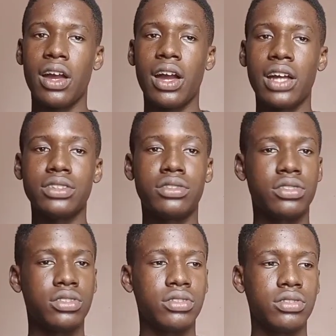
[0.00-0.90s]
And
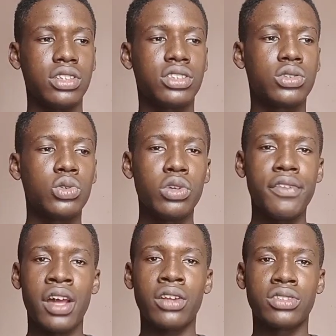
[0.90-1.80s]
it's cool if
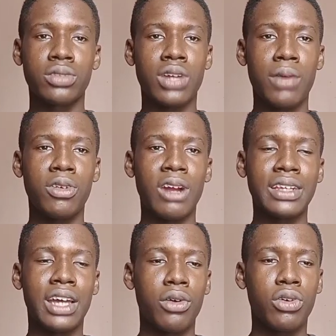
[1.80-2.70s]
you're not subscribing right
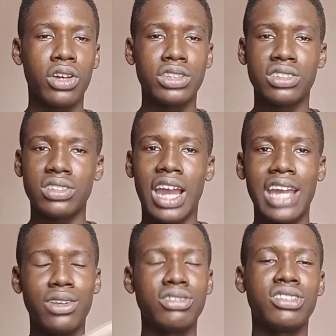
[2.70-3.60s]
now because I
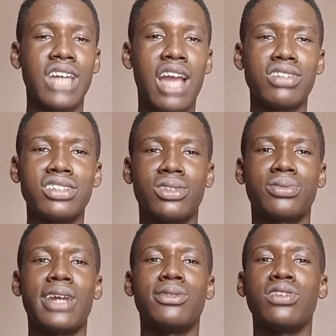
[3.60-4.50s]
don't actually
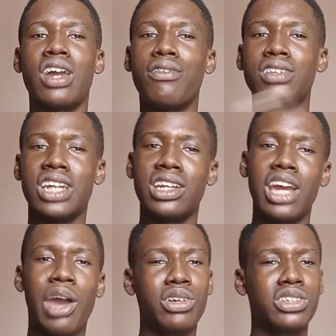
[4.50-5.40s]
subscribe to every channel
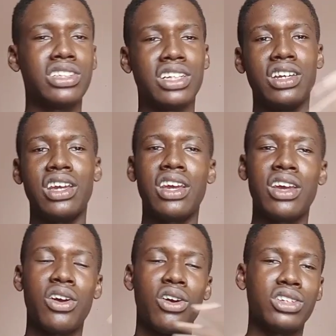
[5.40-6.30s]
I watch
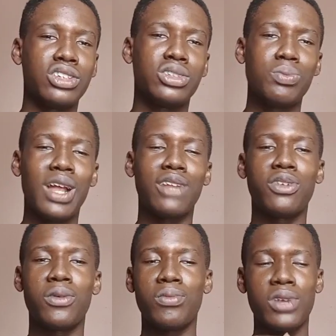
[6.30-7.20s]
on the YouTube
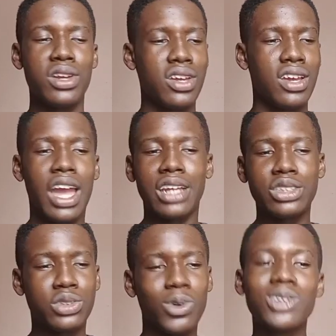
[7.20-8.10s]
platform. I
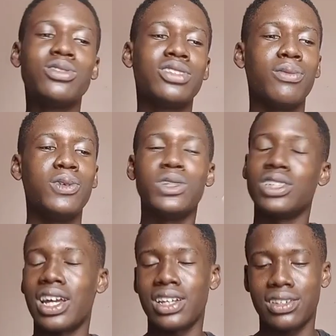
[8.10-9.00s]
just watch some videos
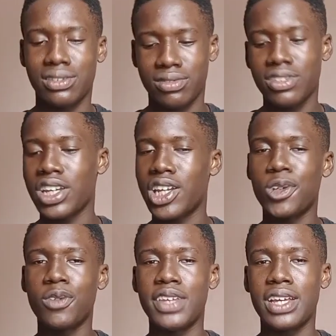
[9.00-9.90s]
and get out
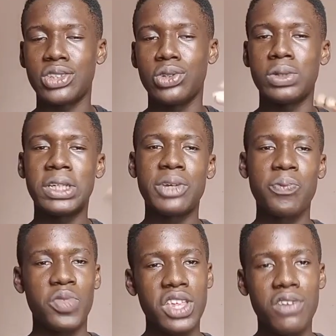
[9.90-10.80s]
of there. So
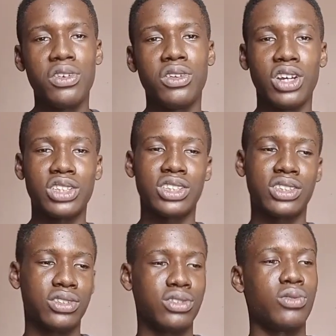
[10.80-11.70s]
if you just
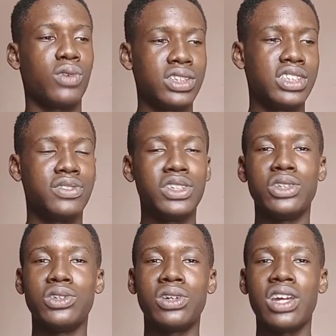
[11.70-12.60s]
watch this
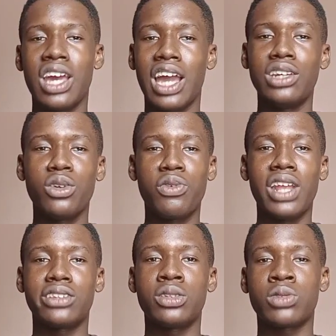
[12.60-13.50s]
video and you don't feel
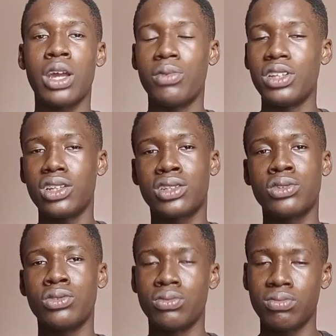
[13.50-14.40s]
like subscribing, it's
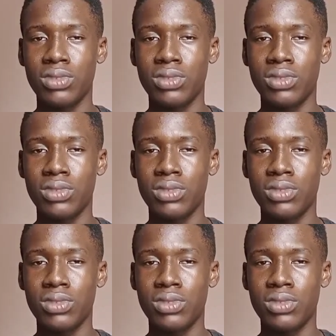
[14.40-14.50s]
cool.